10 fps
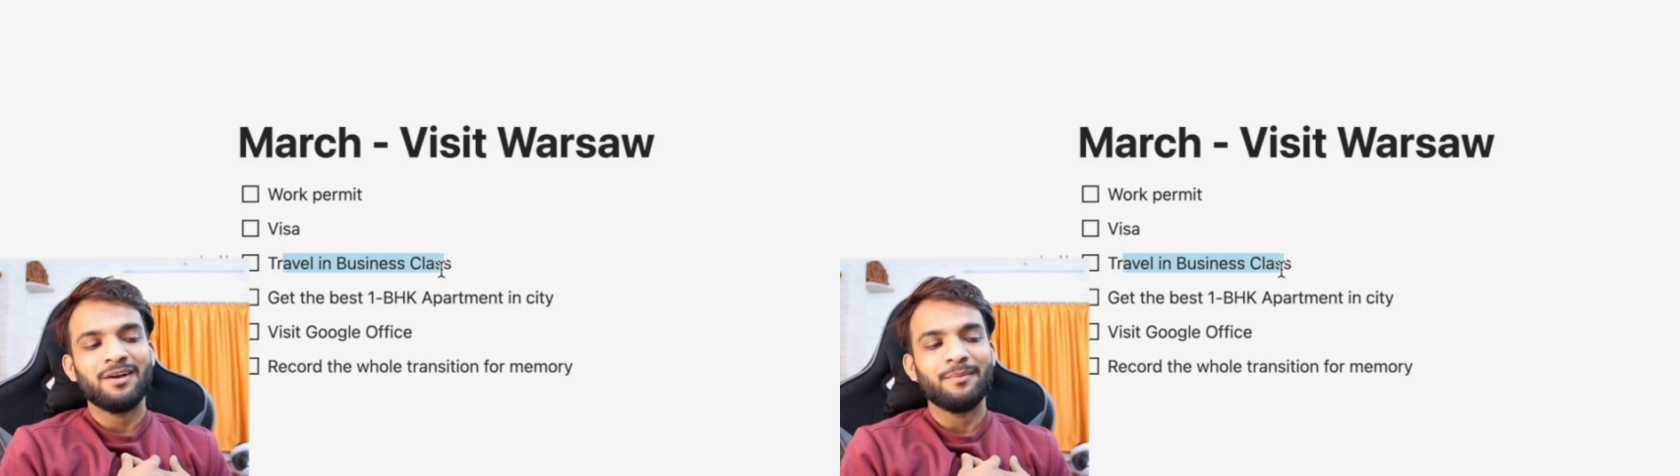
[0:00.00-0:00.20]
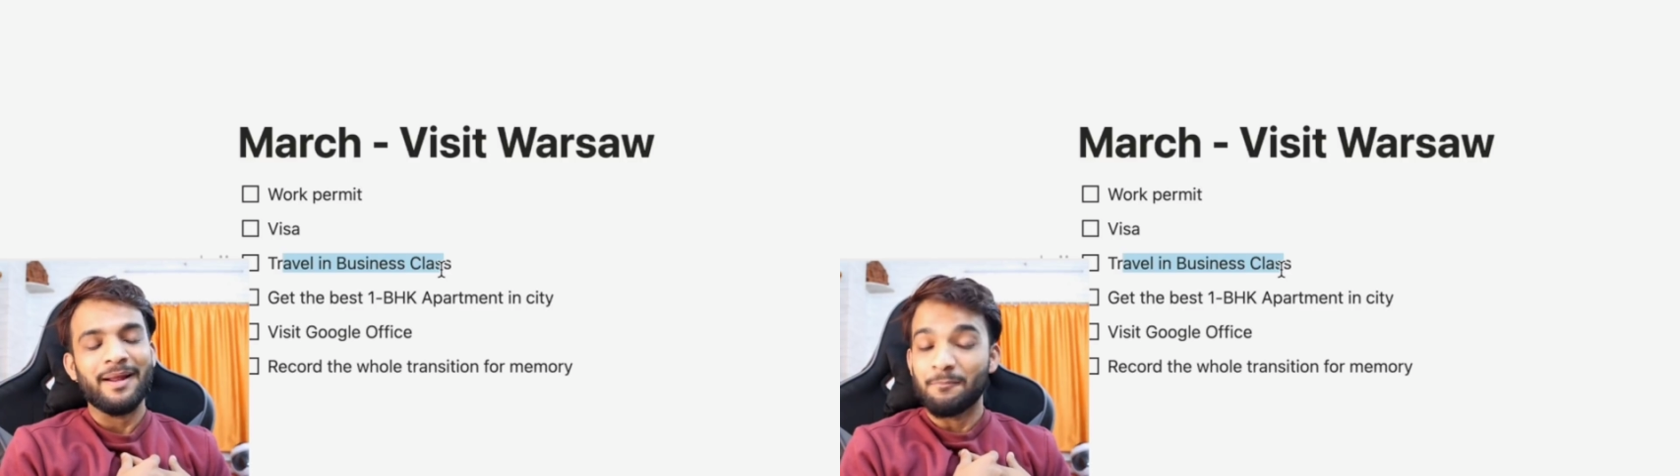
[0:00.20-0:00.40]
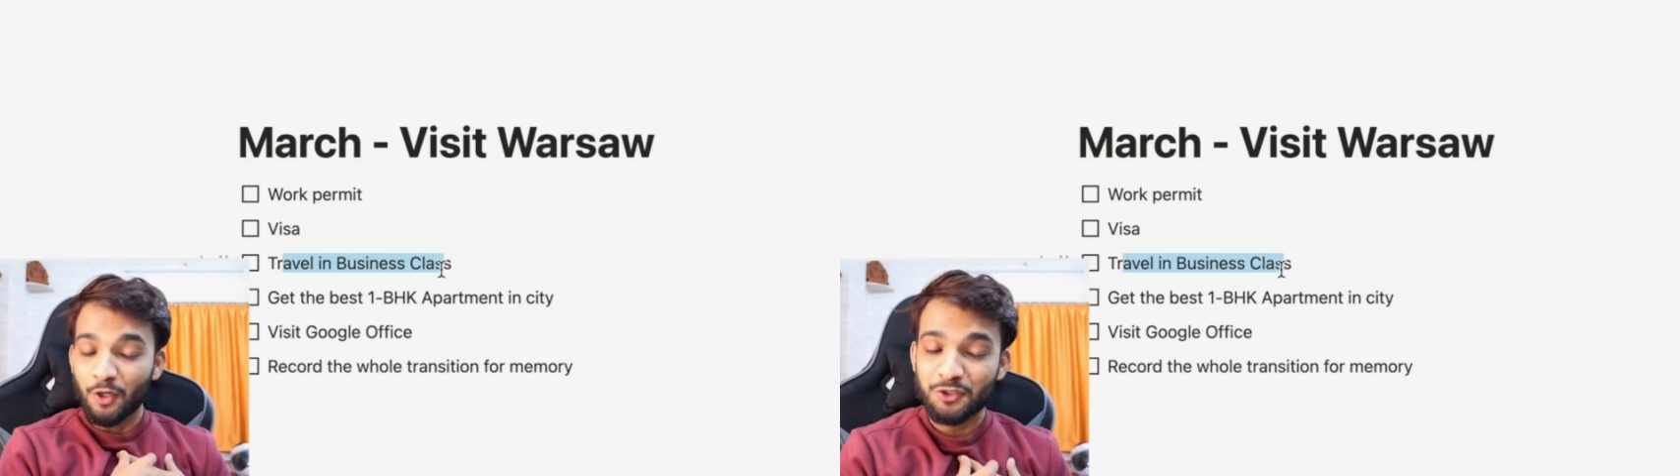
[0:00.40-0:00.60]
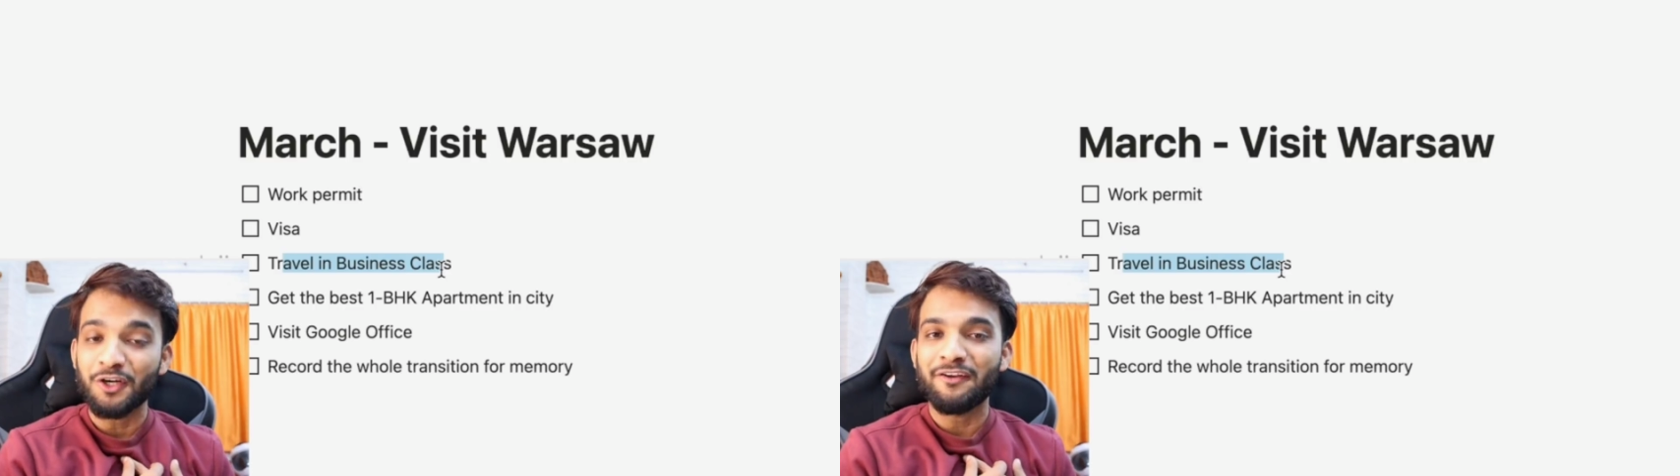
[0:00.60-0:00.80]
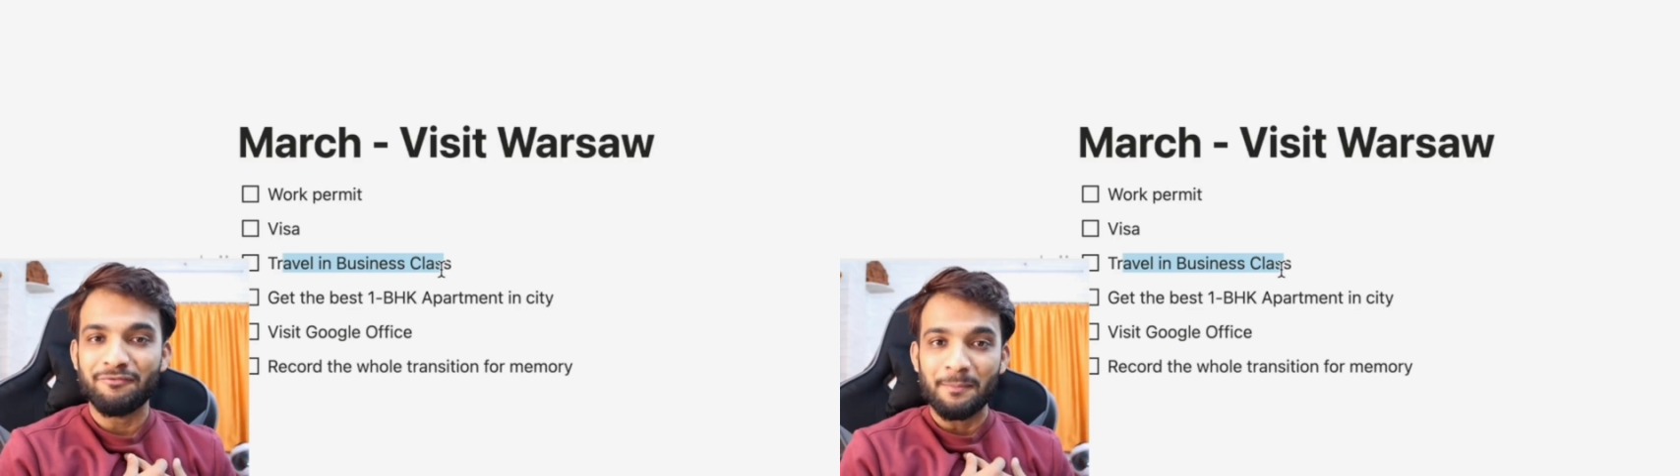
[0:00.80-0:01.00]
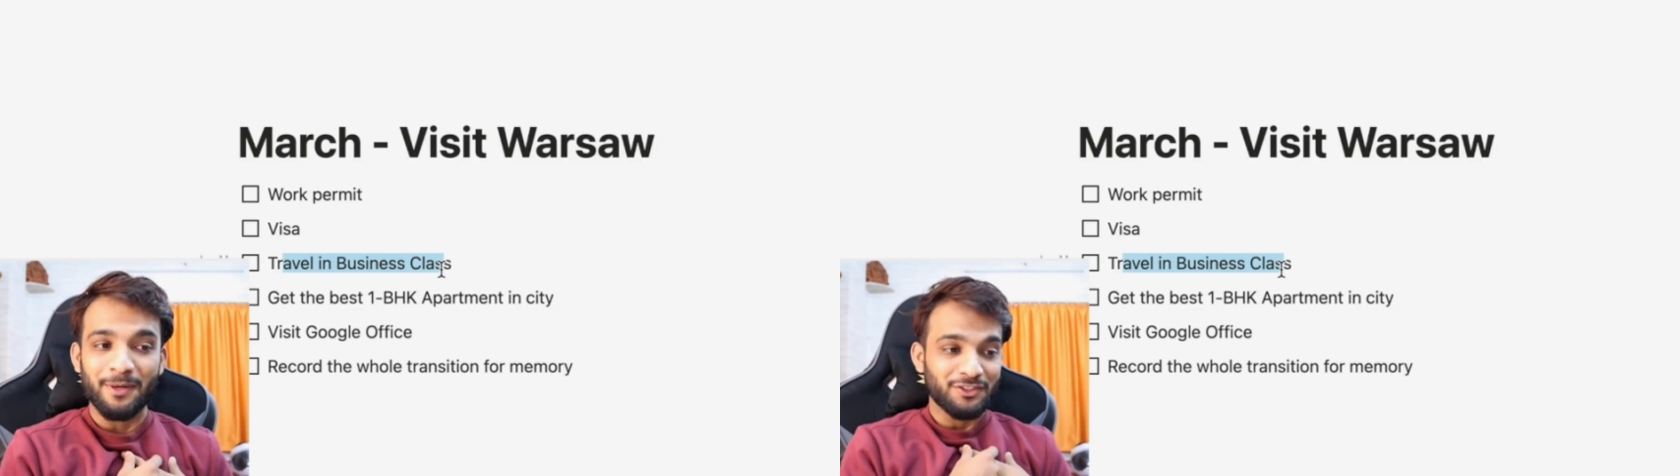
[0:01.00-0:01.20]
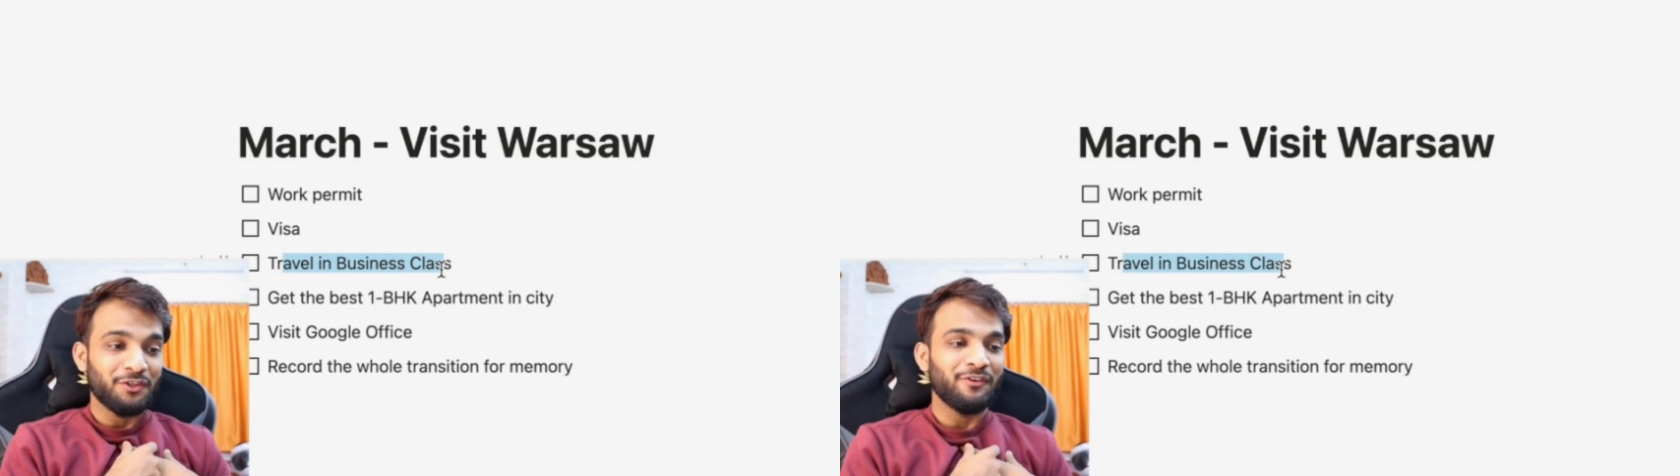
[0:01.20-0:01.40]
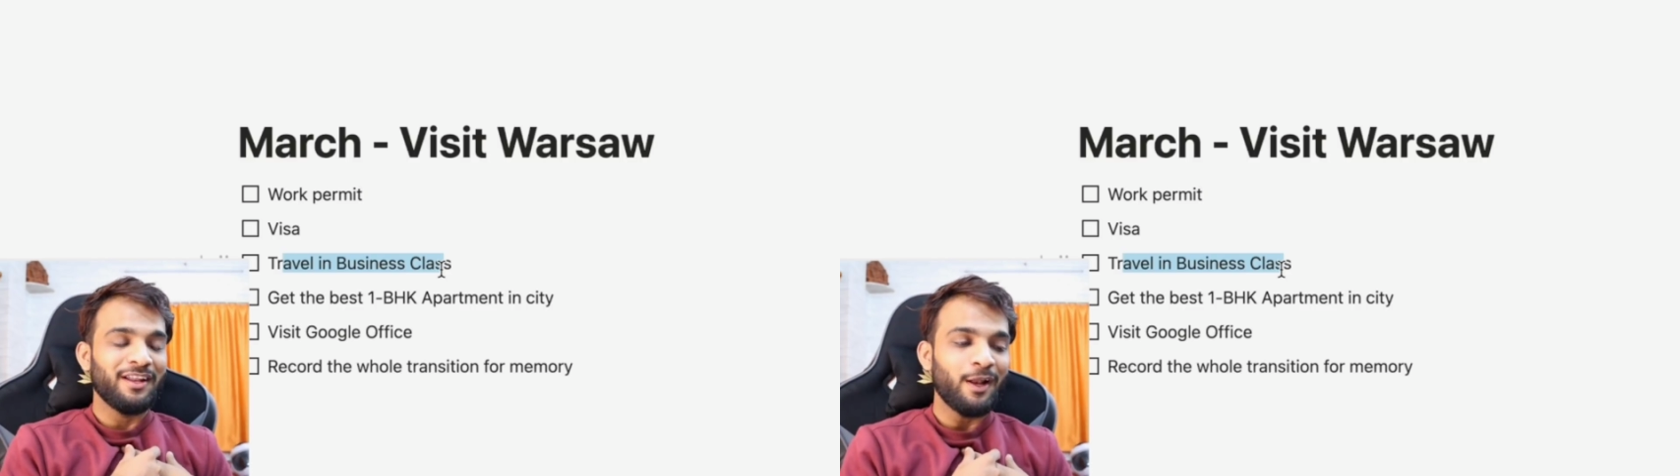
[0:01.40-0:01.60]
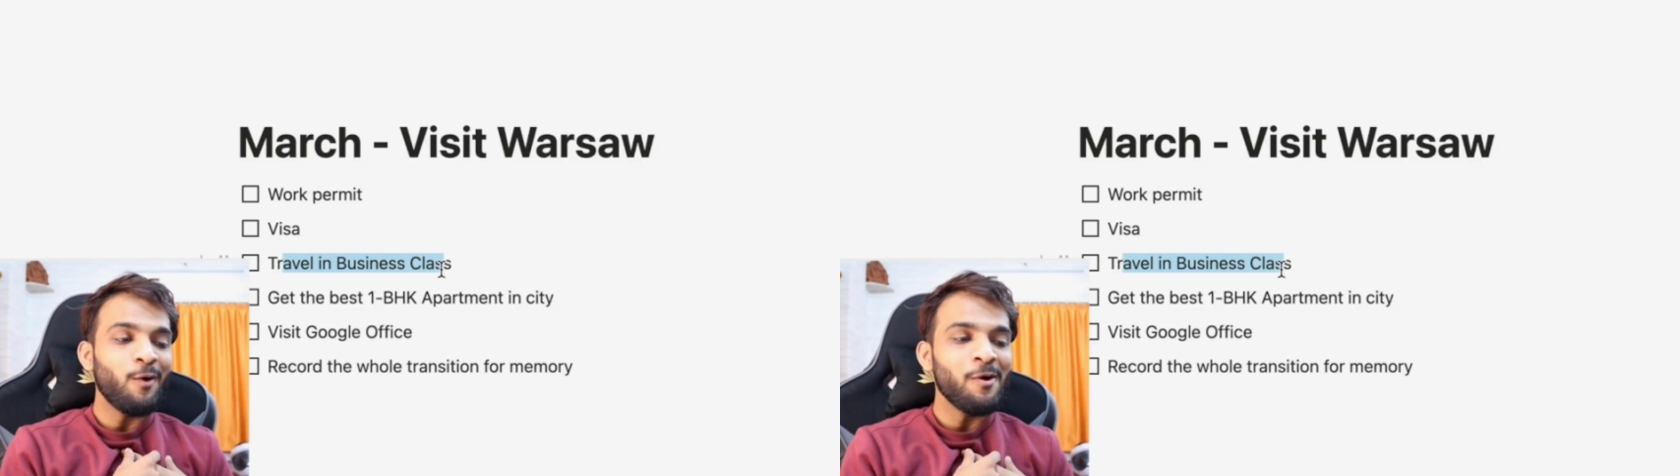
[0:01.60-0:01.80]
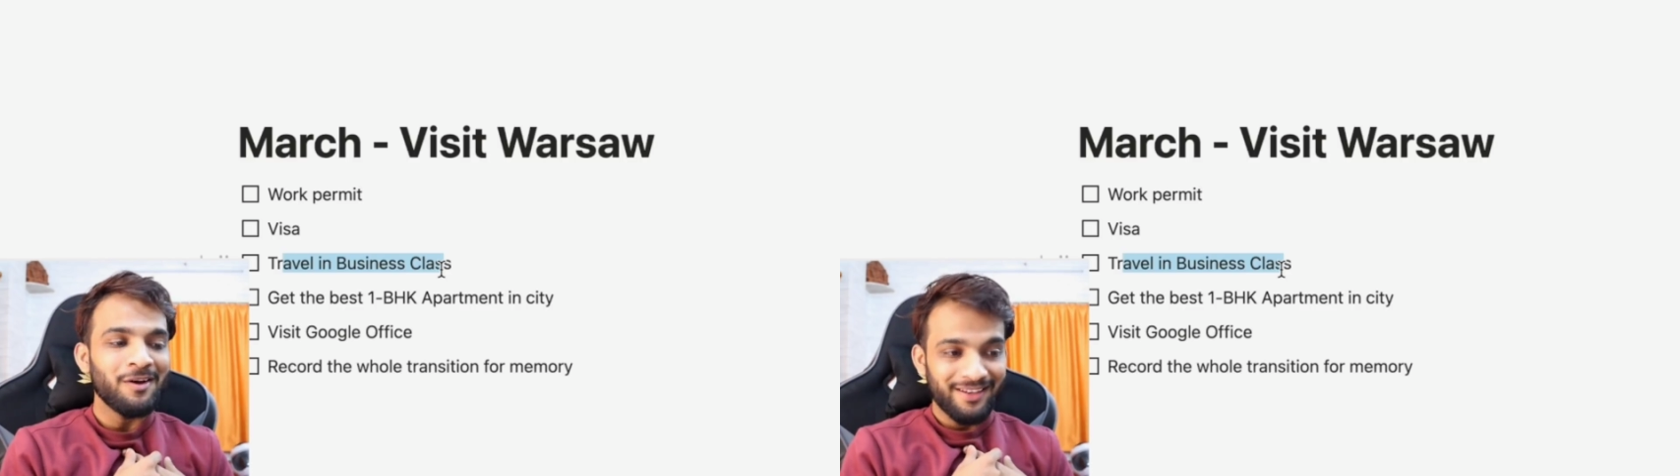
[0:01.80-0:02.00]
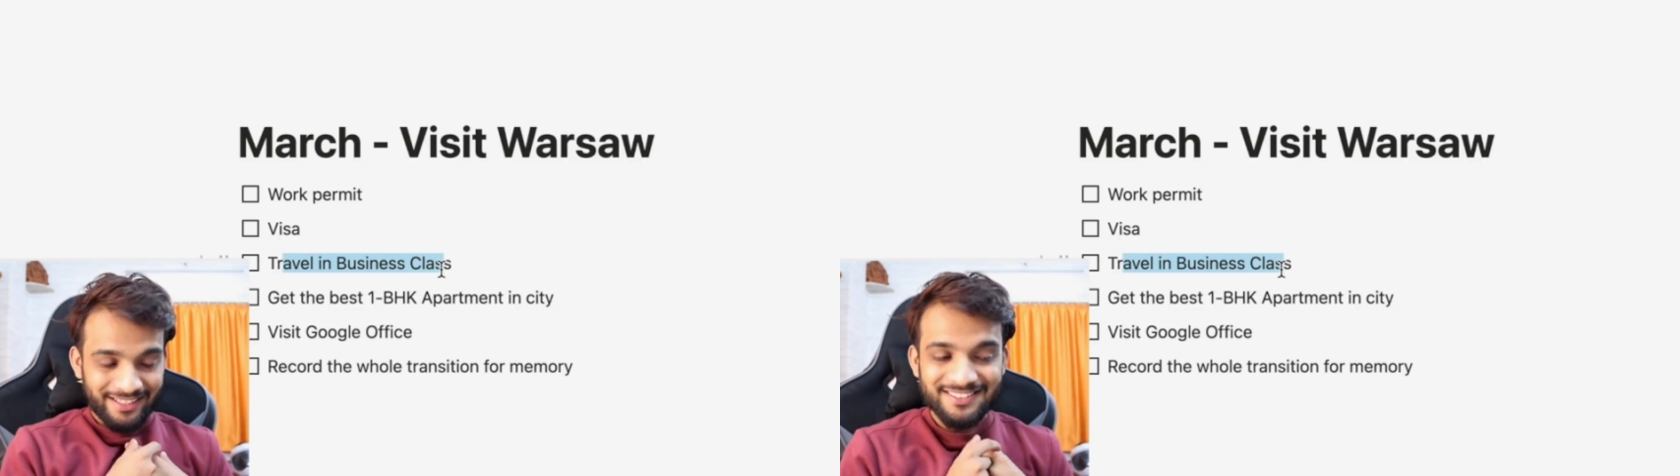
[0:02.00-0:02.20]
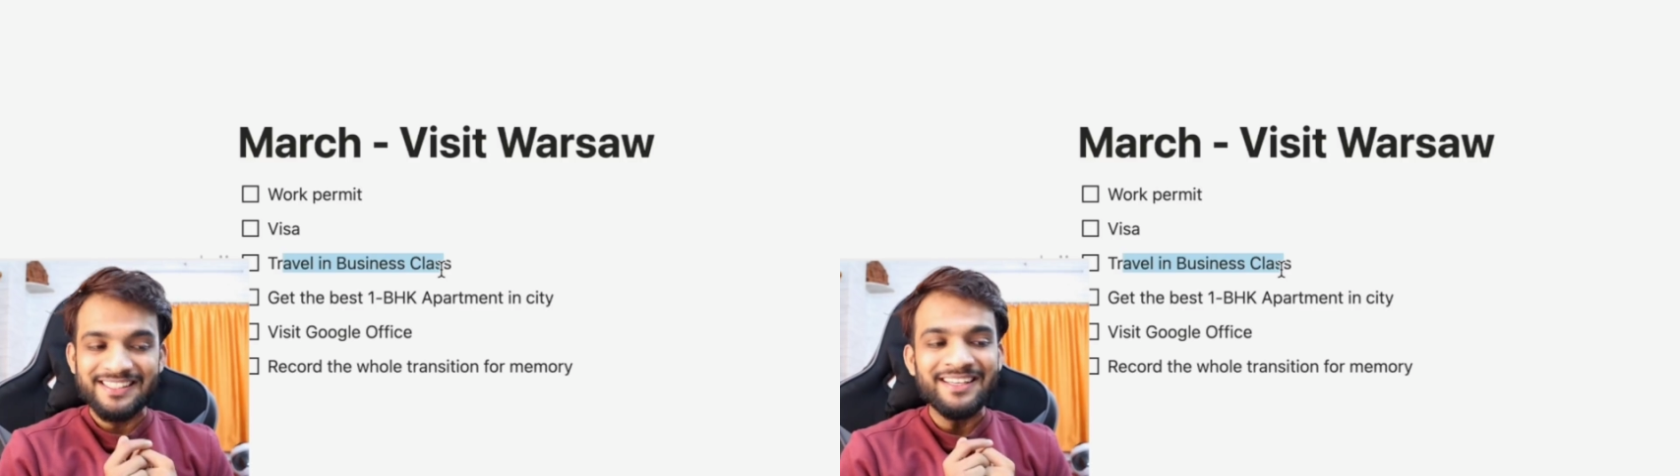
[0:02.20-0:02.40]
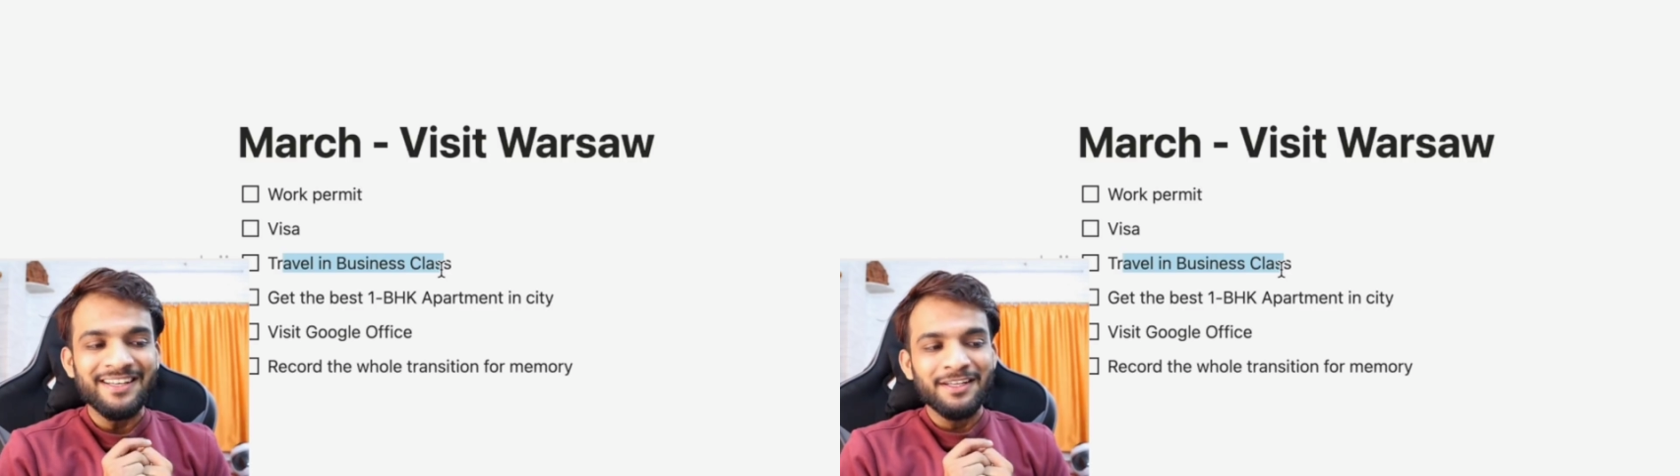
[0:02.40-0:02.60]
But I'm not sure if my budget will allow. Let's see.